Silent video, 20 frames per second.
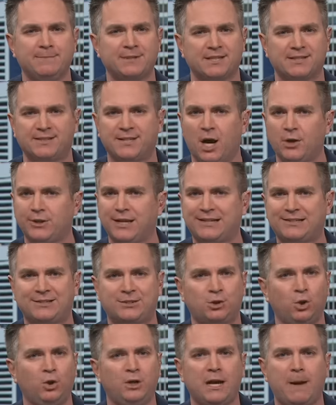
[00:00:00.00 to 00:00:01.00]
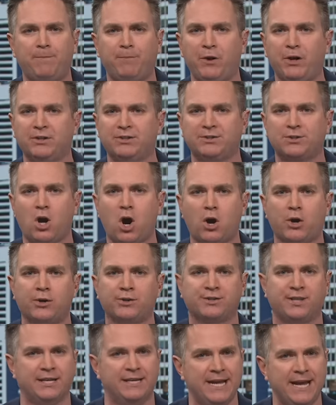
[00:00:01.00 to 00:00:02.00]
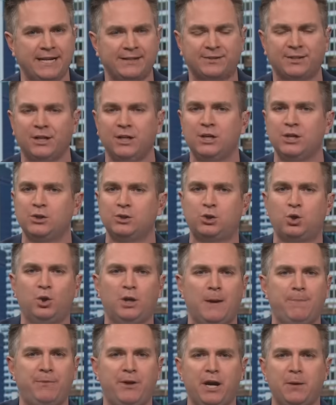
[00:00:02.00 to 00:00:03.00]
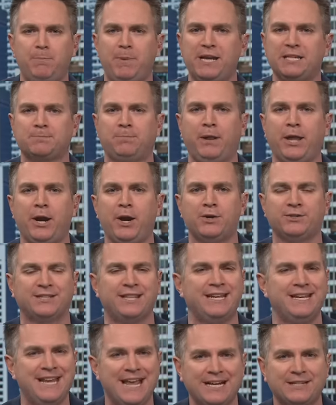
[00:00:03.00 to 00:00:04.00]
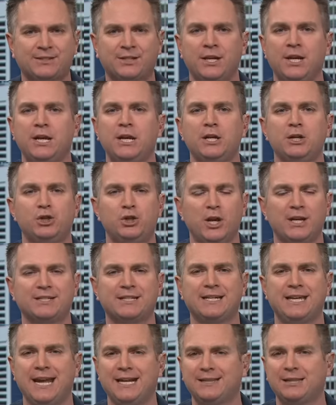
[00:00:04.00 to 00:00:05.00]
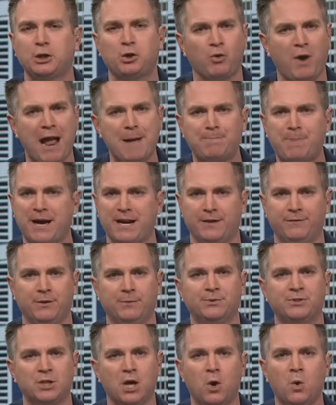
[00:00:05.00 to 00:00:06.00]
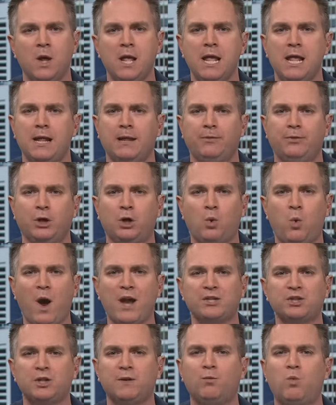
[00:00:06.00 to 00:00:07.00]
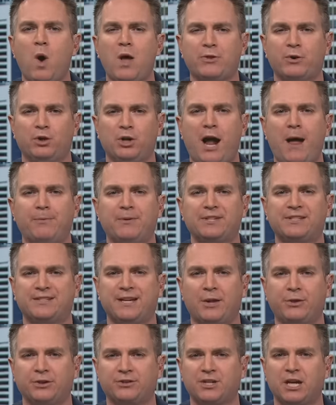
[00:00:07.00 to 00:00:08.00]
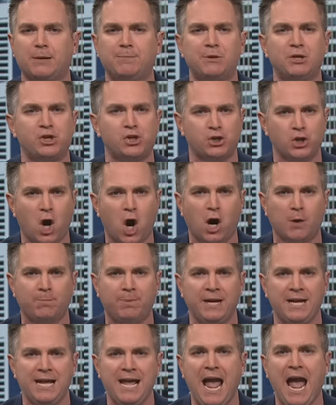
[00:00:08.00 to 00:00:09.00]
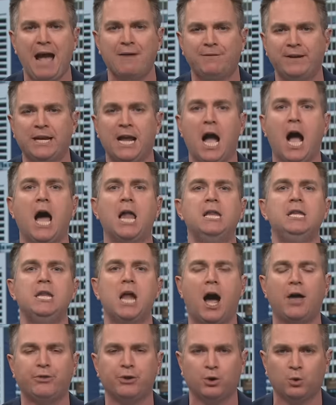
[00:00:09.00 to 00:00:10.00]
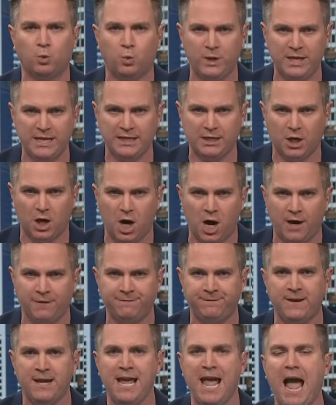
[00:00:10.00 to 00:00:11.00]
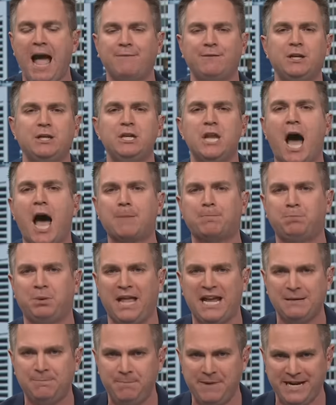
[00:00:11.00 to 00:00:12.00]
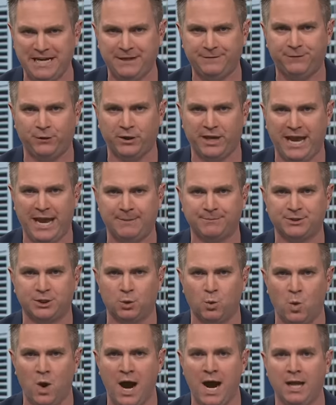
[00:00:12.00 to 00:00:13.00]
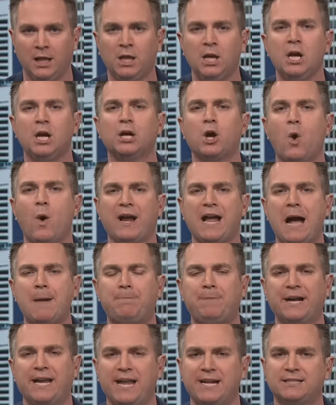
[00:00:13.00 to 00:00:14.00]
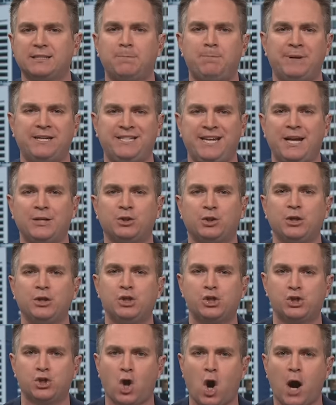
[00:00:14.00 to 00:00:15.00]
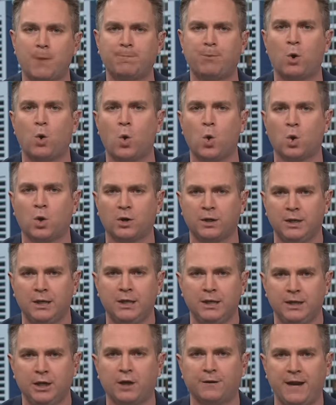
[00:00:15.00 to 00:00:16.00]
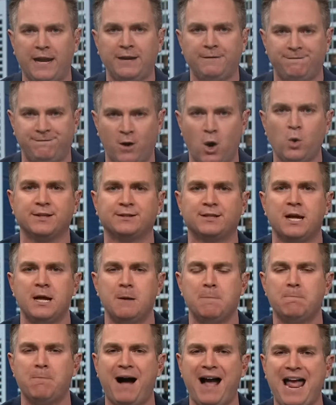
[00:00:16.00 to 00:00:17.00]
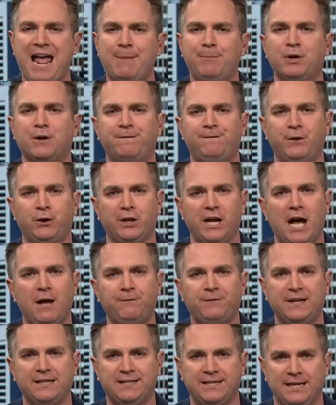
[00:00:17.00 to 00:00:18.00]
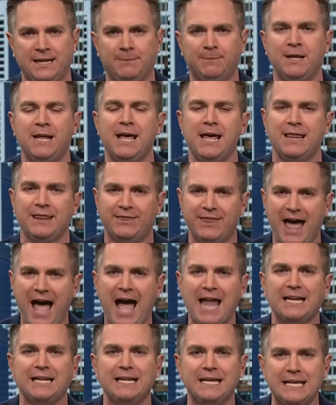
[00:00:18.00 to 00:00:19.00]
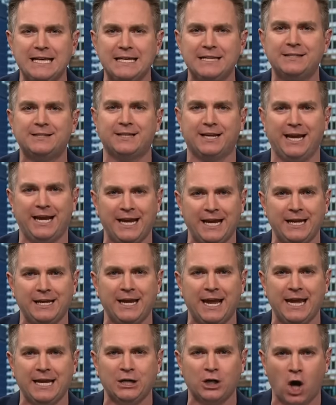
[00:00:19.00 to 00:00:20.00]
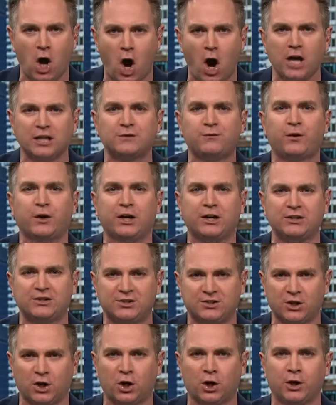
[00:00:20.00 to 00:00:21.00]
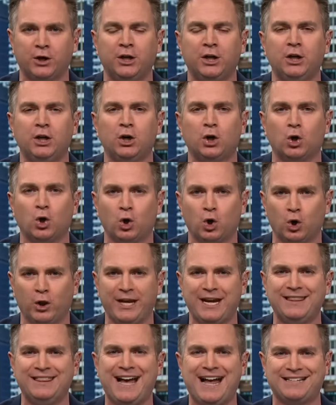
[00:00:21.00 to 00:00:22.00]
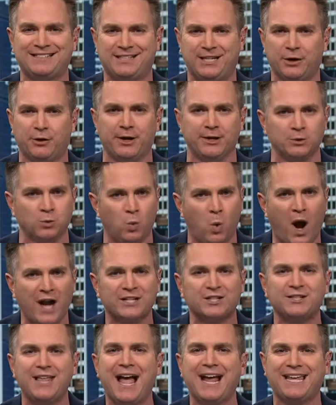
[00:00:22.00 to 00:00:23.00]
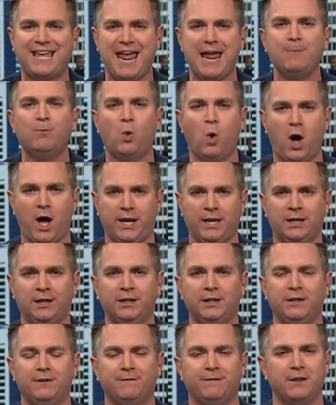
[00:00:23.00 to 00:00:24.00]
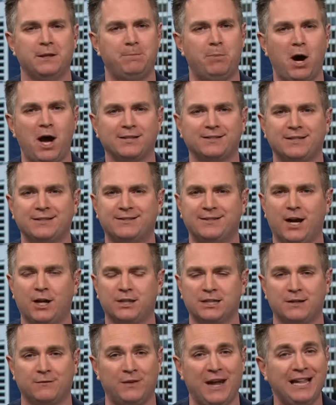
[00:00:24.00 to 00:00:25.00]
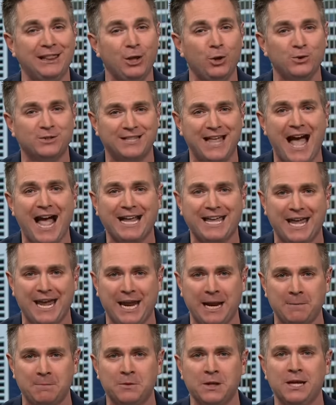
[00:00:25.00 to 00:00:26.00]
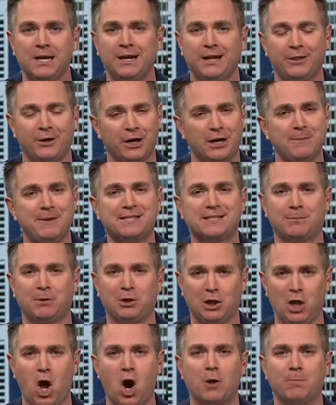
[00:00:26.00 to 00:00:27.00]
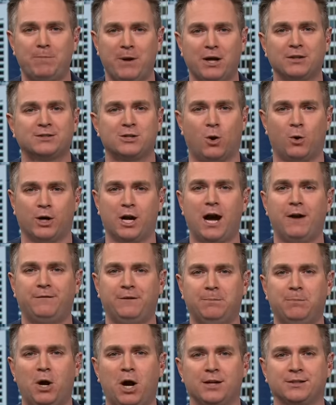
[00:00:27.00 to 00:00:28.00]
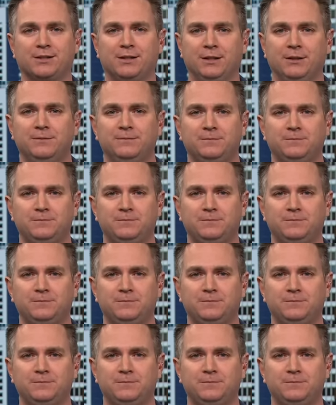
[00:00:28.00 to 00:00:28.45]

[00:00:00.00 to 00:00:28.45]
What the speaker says: The Celtics suited up their starters. The Knicks suited up their best players. And the Knicks just kicked the crap out of them. So the question of whether or not the Celtics are going to be sharp, having another week off, having not played meaningful games in a while, going up against the potentially sharp or and focused Miami or Philadelphia team, that is a cause for concern early in that series. Watch that game one for the Boston Celtics. If they lose that game, there are going to be some alarm bells going off in Boston.